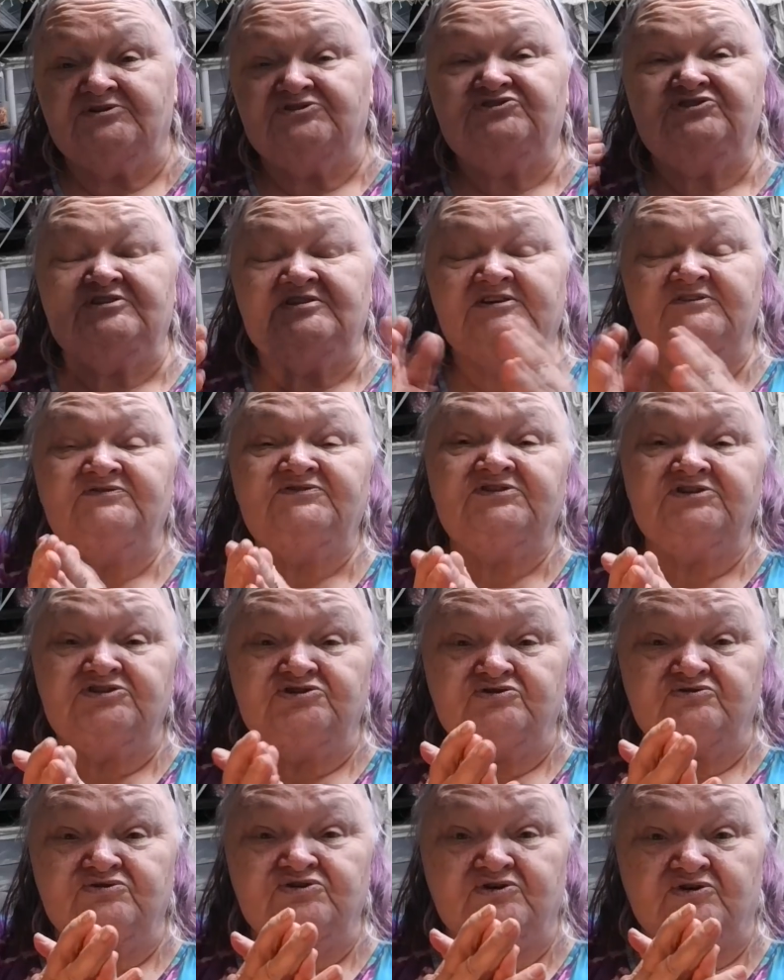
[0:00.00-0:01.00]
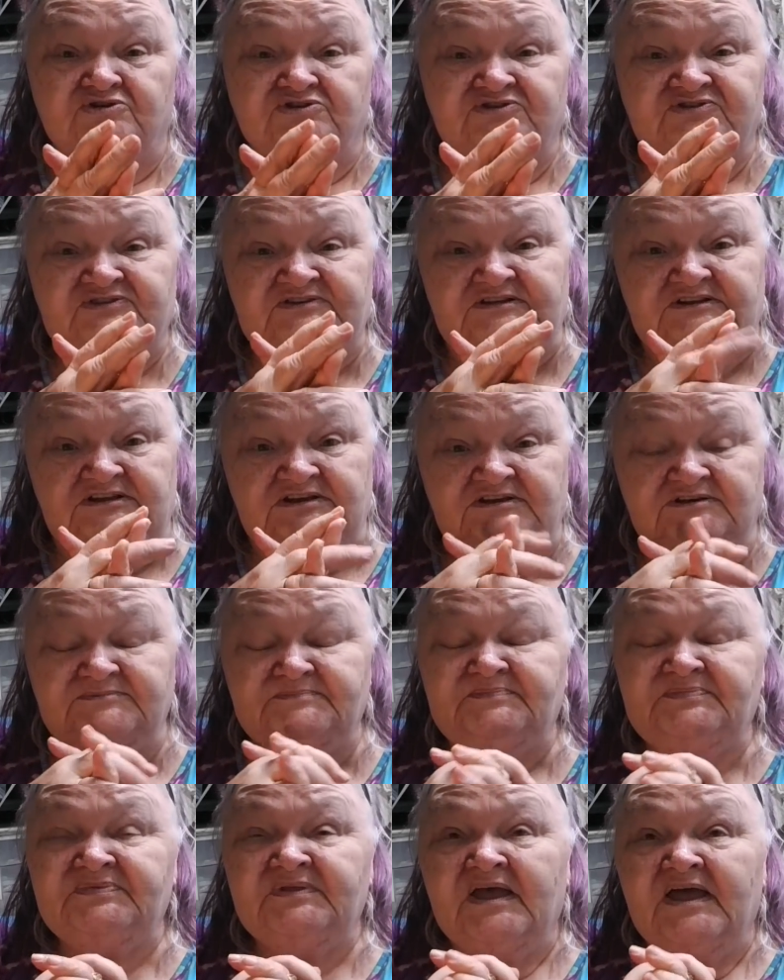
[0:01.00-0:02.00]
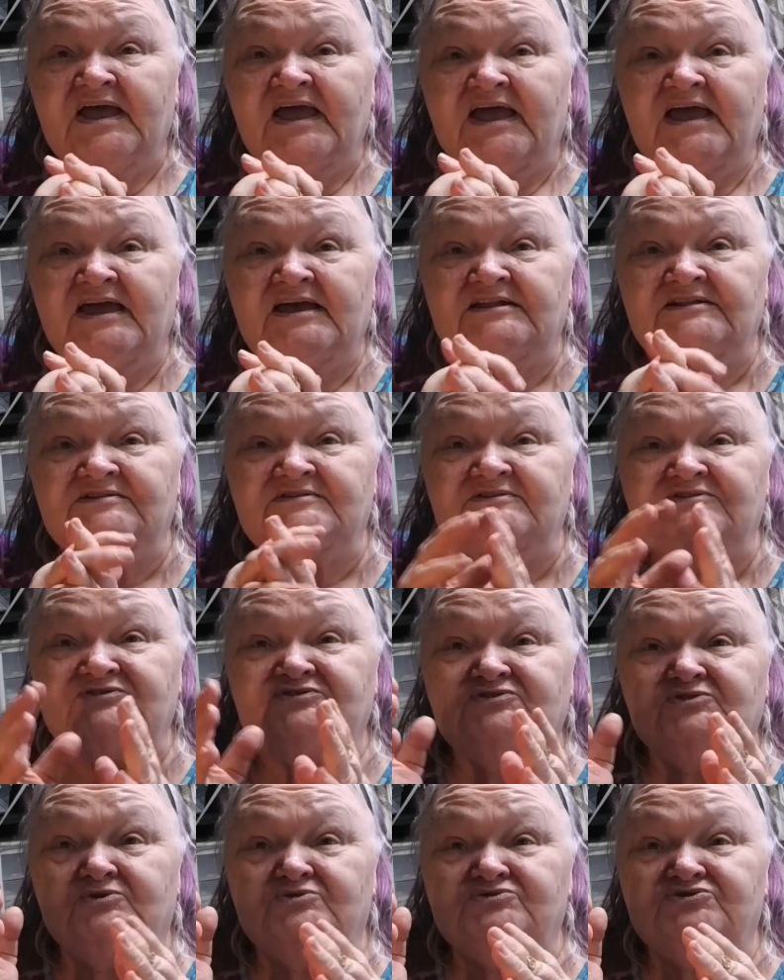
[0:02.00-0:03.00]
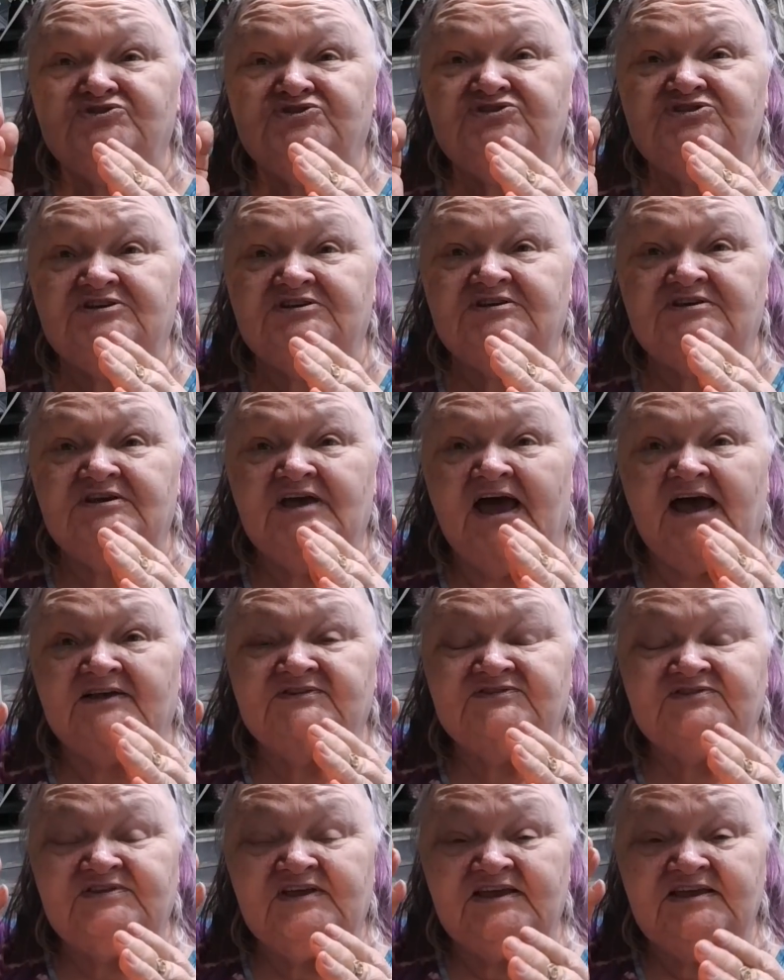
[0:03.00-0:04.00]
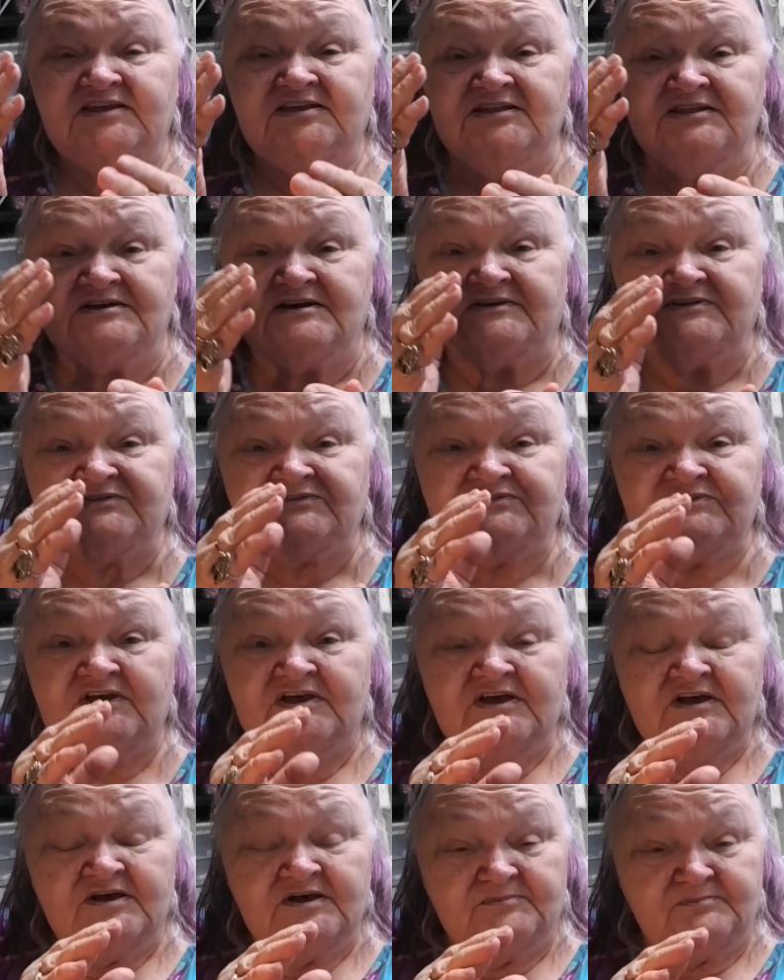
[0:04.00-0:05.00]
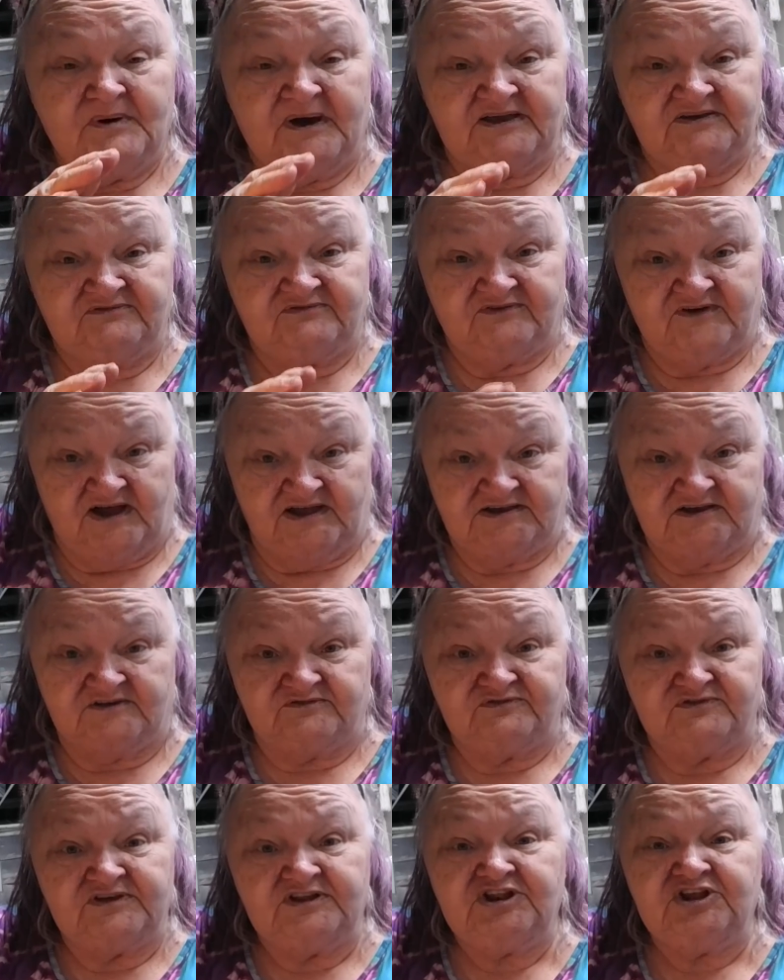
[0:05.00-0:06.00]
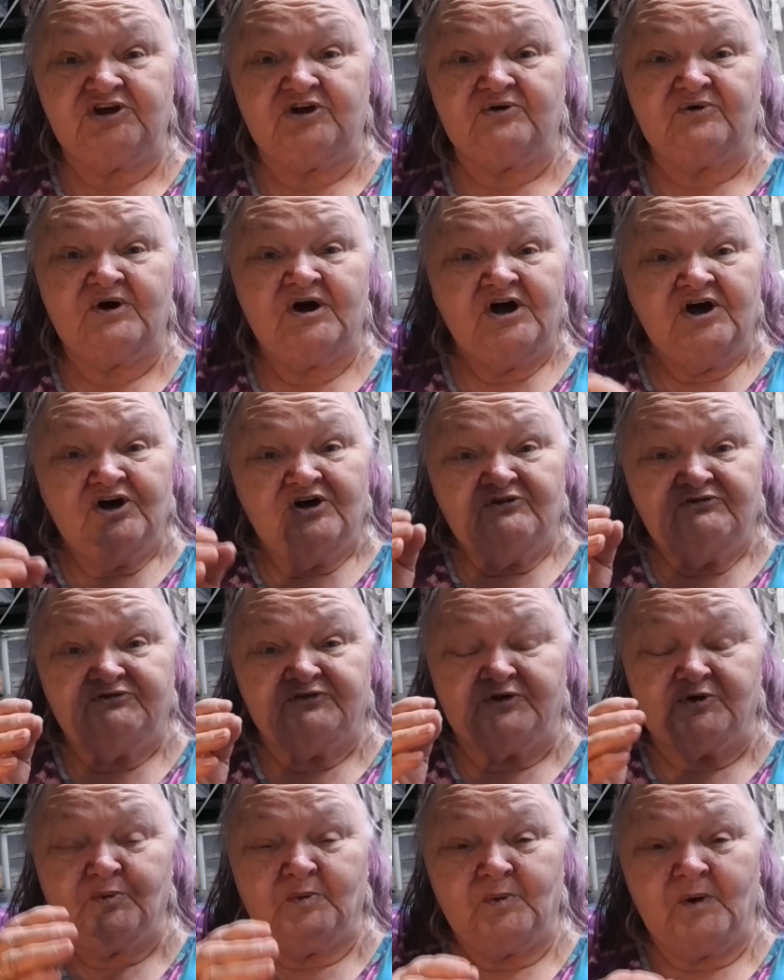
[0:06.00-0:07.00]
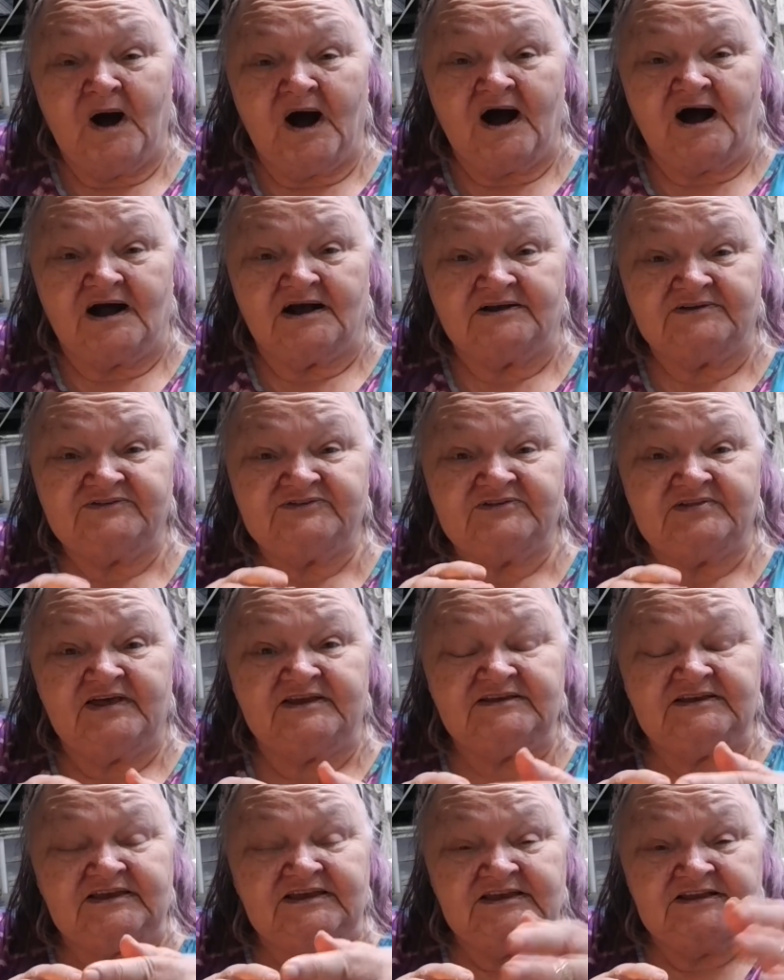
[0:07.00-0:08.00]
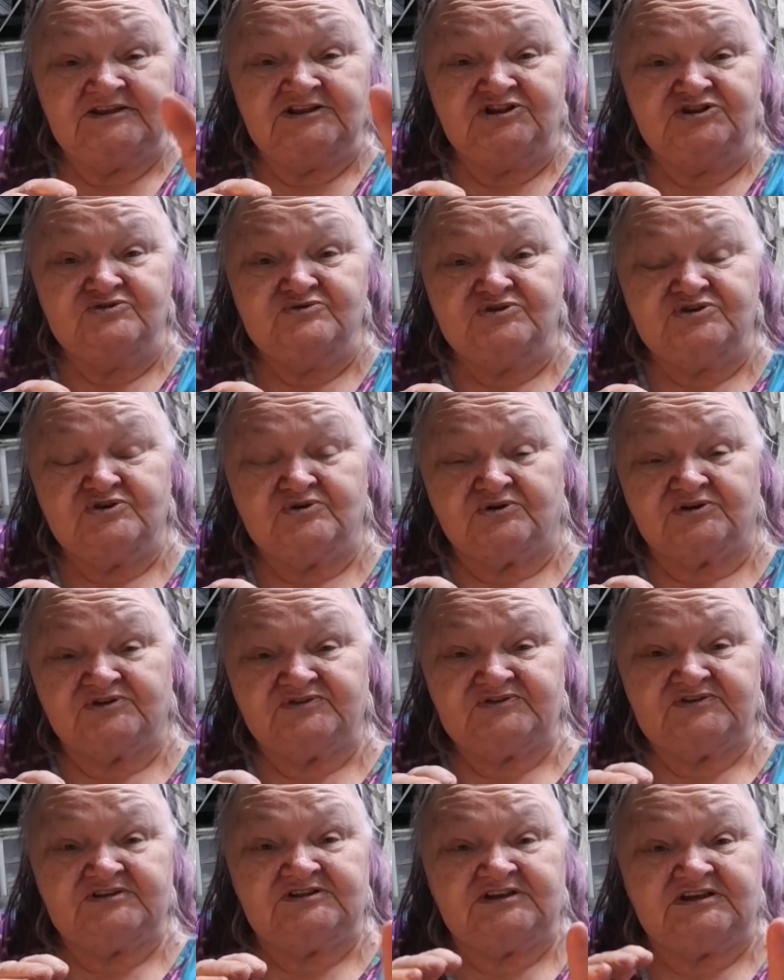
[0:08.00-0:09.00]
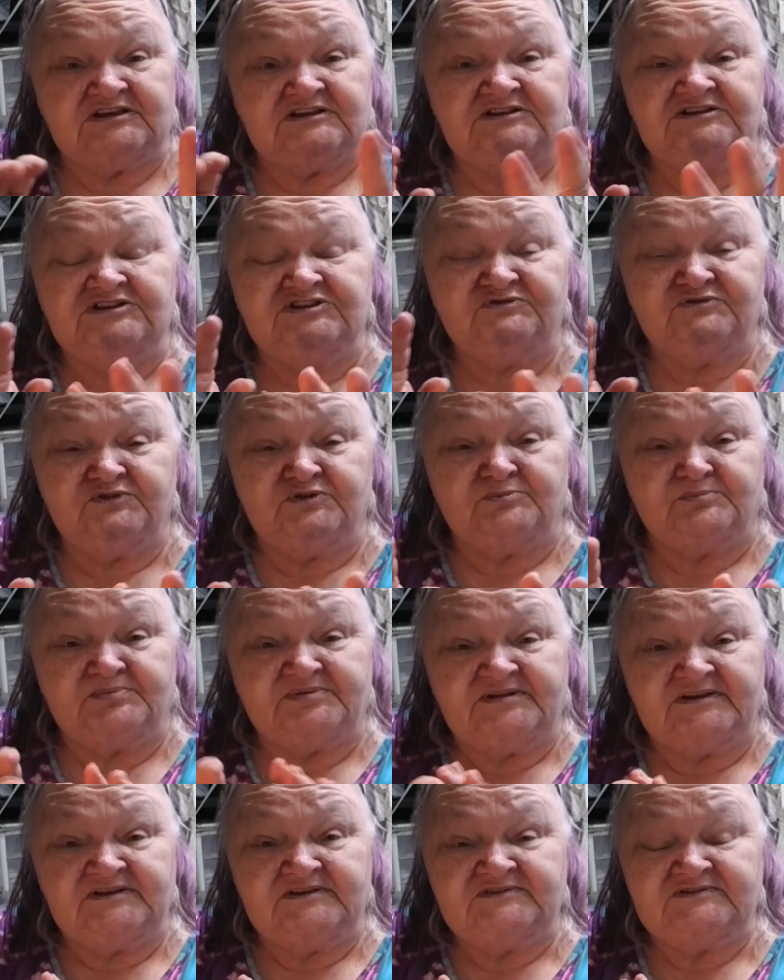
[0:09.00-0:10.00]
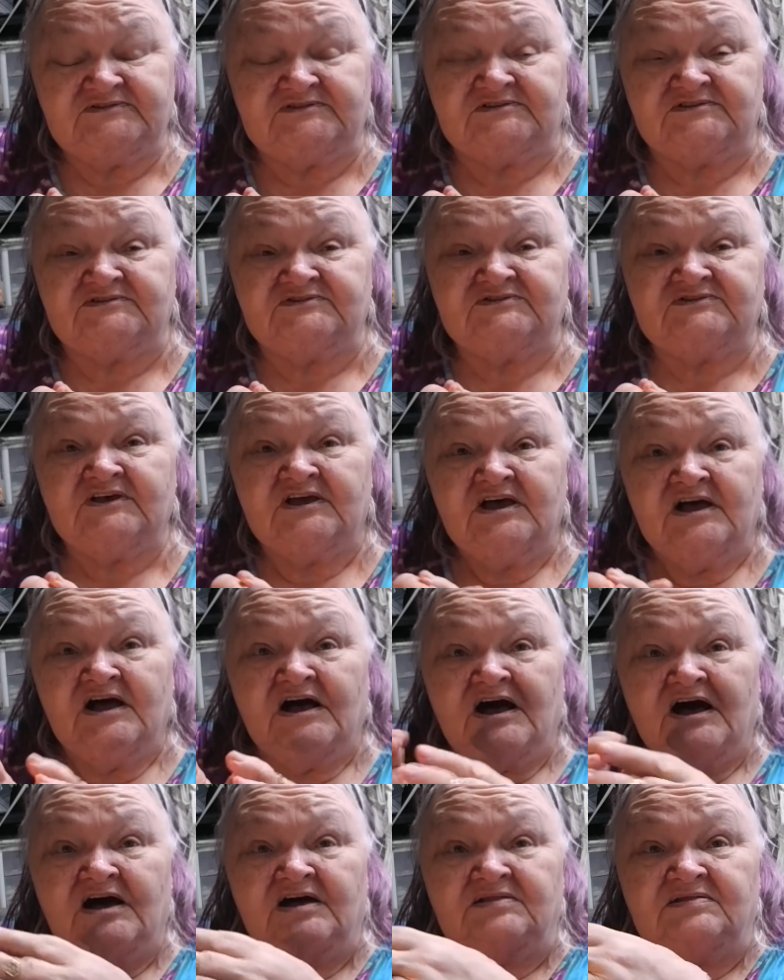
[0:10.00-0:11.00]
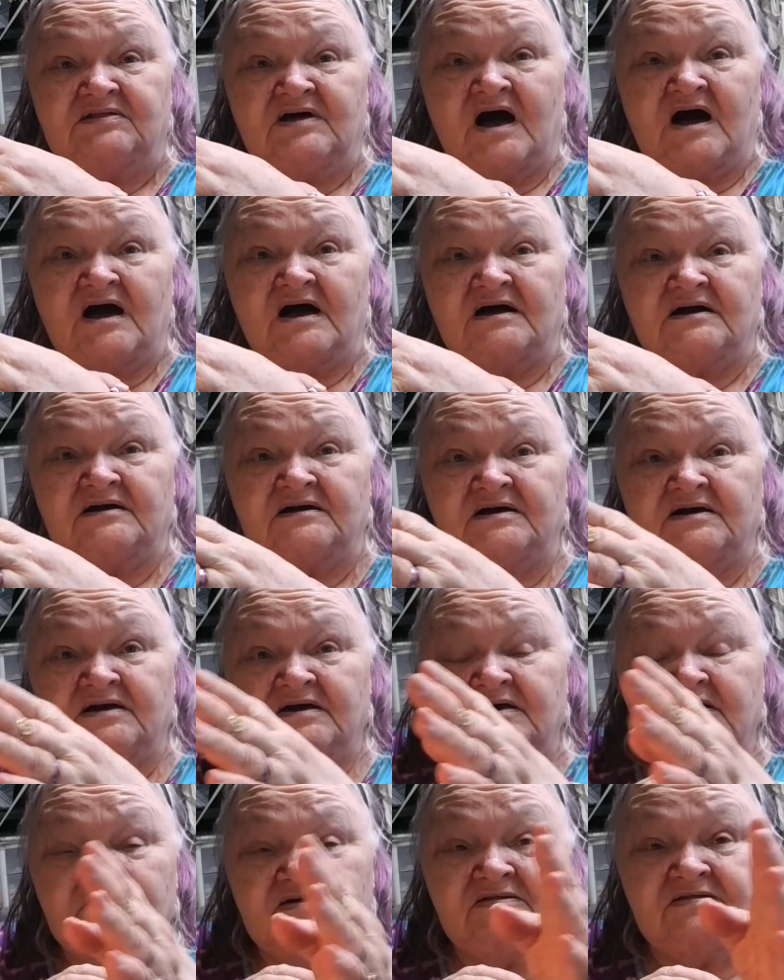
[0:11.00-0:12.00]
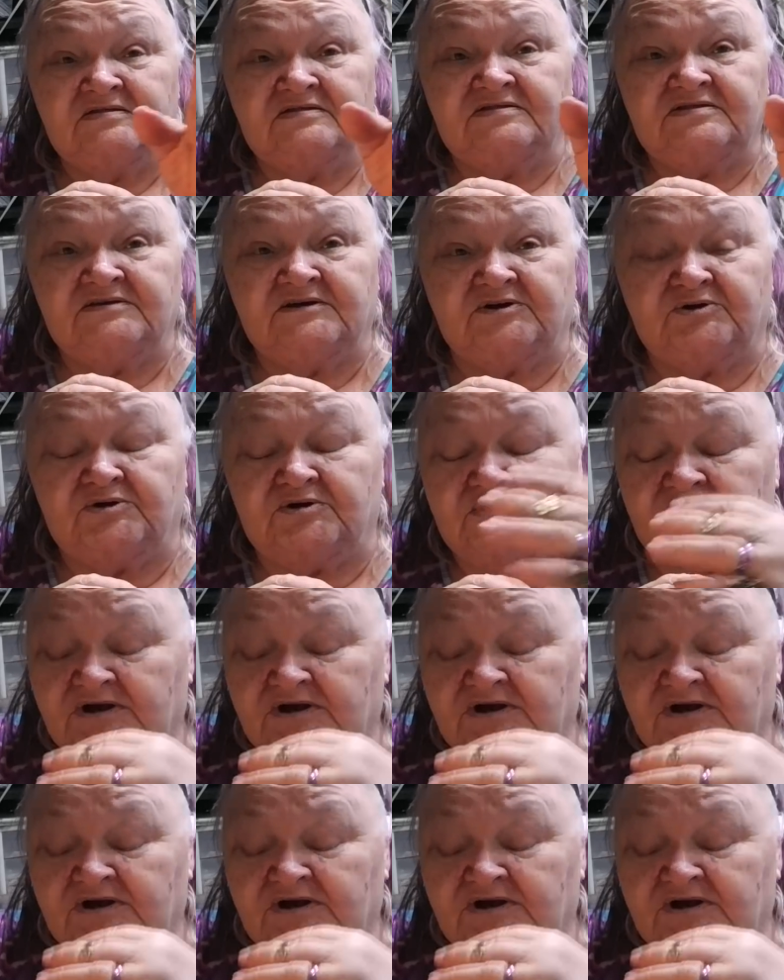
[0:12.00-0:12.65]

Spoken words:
lives in New York City, and so she has taken us via video for walks, like in New York City, in different places along the